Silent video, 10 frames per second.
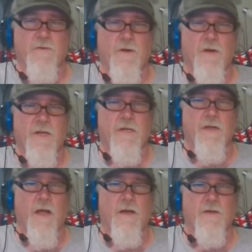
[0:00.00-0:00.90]
hurting
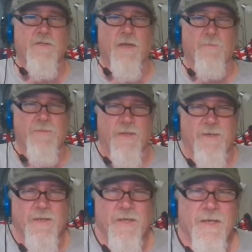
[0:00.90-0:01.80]
dog or
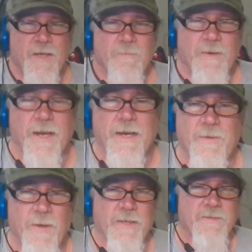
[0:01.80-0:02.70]
something. But
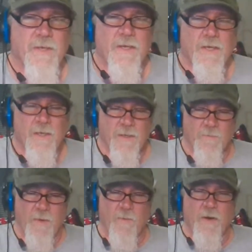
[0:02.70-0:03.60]
anyways,
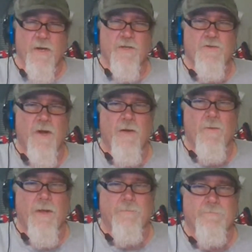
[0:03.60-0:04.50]
we were going to join
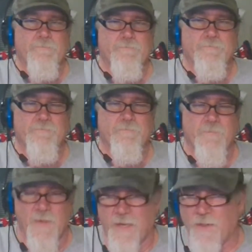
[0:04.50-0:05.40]
one,
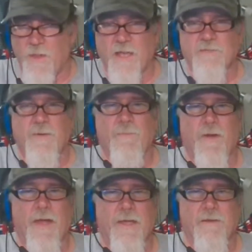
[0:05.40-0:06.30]
and I lost my
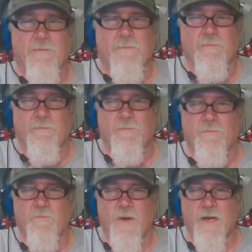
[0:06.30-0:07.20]
bike.
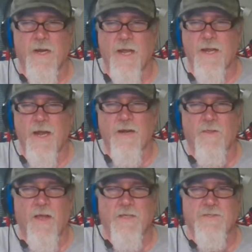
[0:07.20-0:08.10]
Rick and I kind
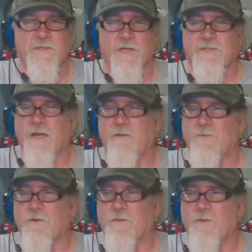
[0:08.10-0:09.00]
of lost touch
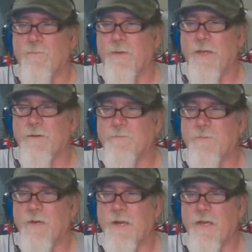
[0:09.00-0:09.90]
after a little bit,
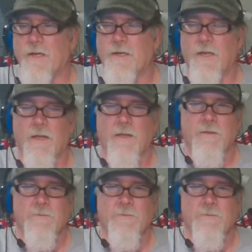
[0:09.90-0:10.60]
and